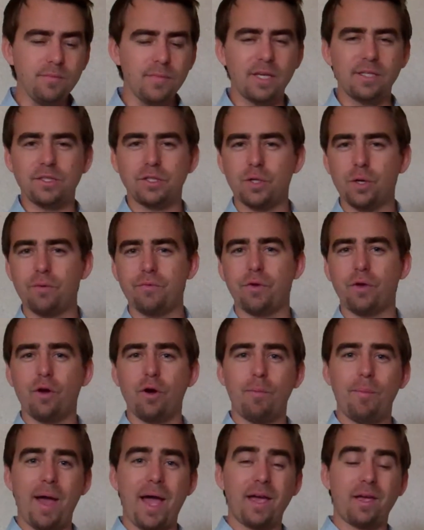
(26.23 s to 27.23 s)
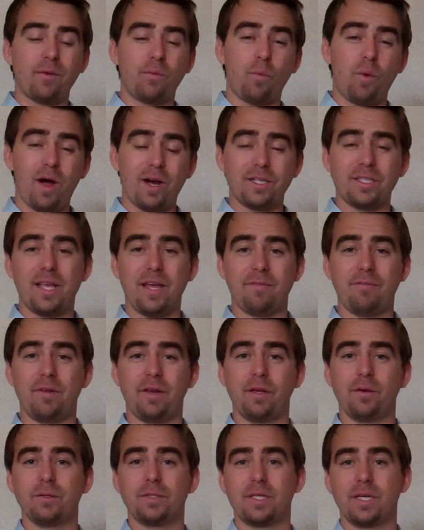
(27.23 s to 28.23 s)
And so if you go back and watch that
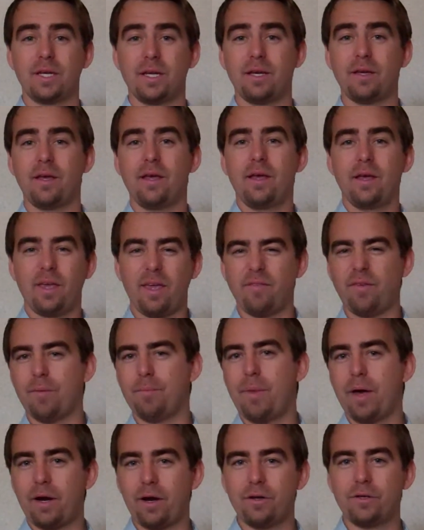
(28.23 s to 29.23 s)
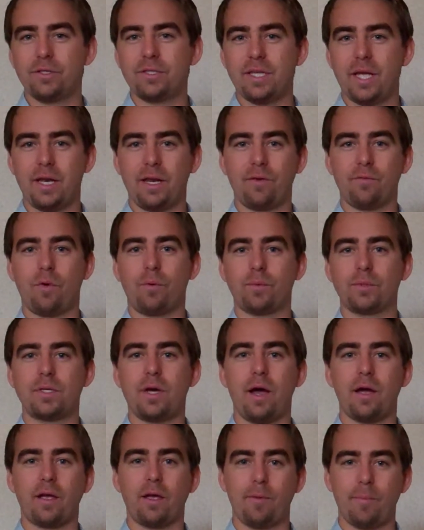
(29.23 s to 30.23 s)
video, it's going to give you a better understanding of what we're
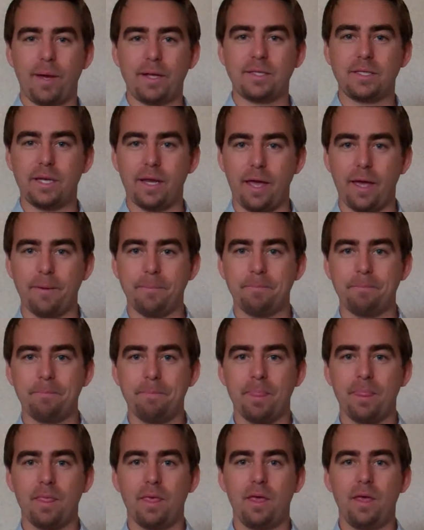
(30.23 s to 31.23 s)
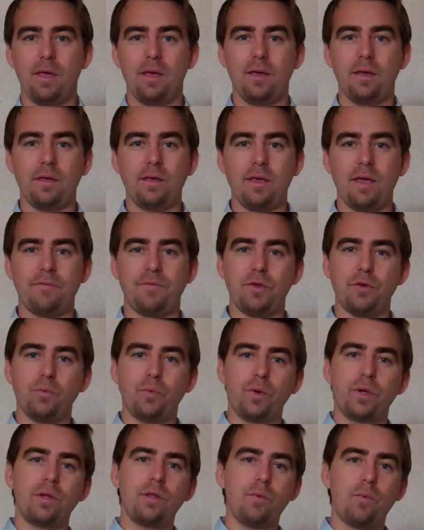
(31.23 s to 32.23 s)
talking about today. If you
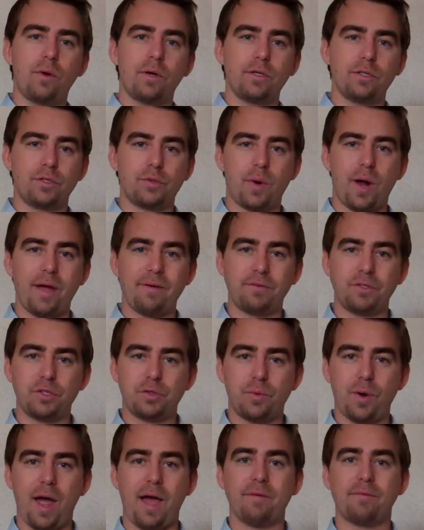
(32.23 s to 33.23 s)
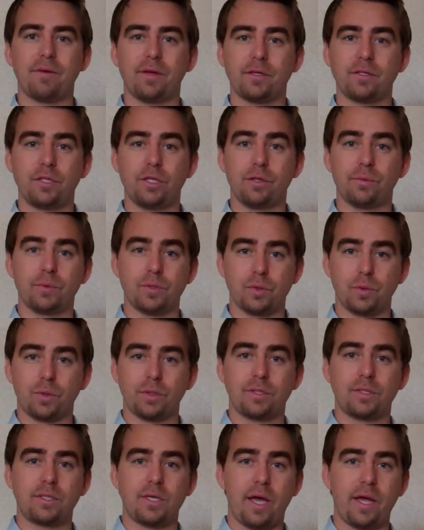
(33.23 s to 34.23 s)
really want to drive traffic to your
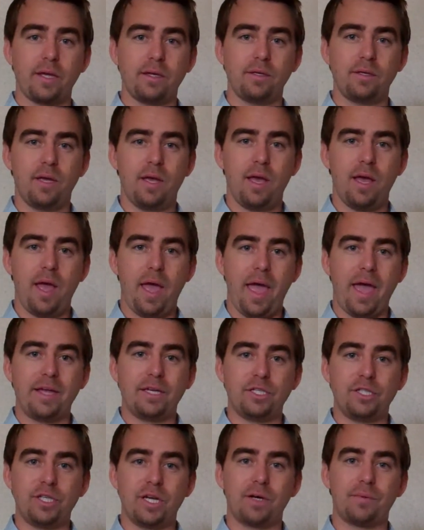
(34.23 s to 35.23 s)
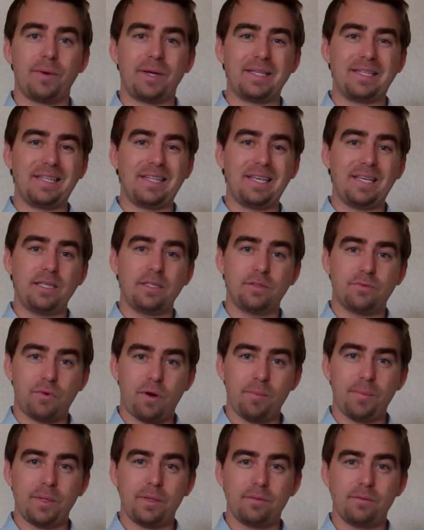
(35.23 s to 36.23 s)
resort site and generate leads
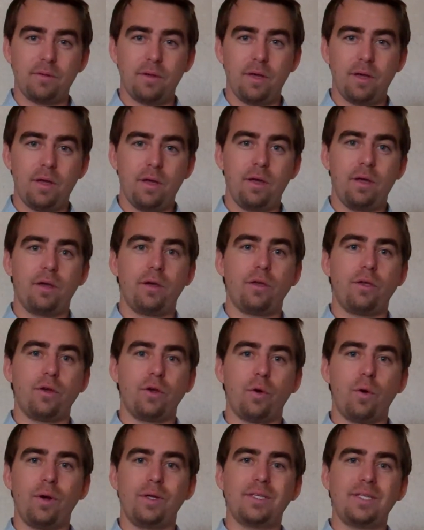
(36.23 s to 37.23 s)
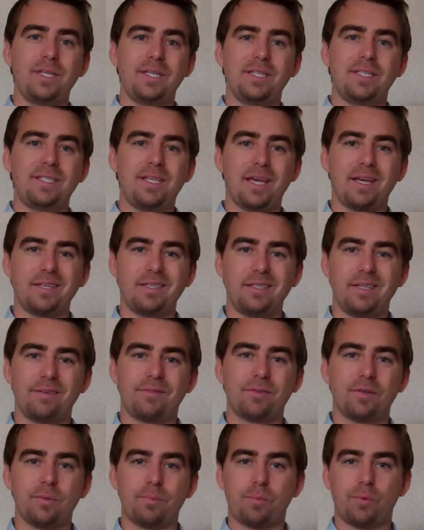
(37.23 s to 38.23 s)
from it, you're going to need to take a
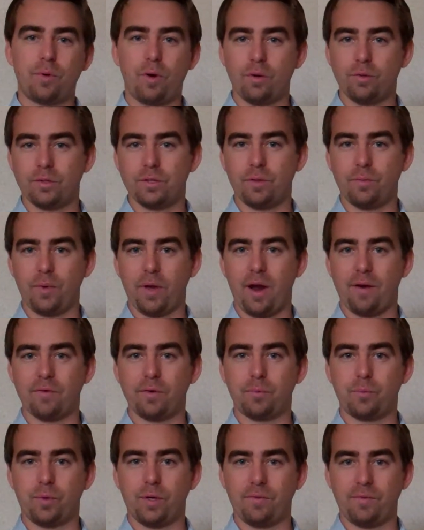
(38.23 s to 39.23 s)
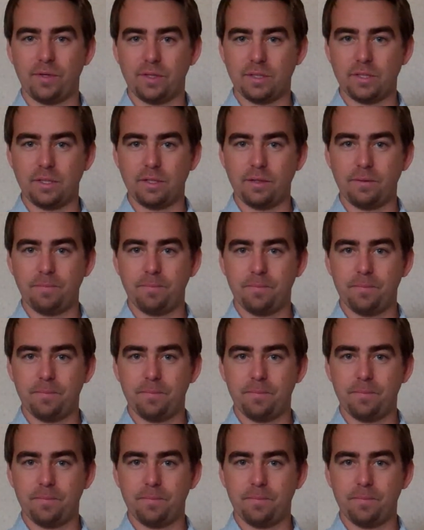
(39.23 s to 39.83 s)
different approach than we covered previously.